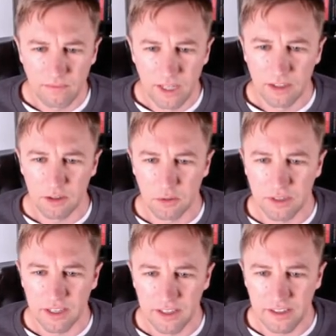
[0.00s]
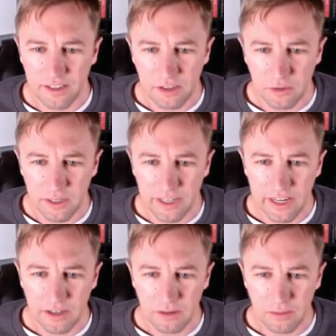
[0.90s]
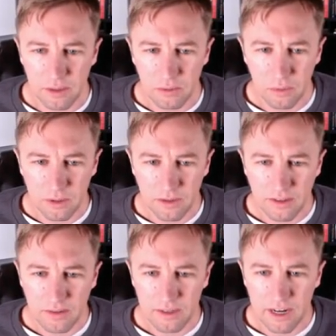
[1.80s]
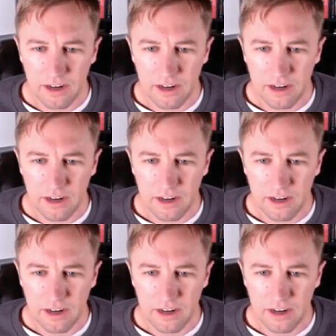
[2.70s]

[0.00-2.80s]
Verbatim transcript: So I was thinking of this green candle, I'm like, where, it's in kind of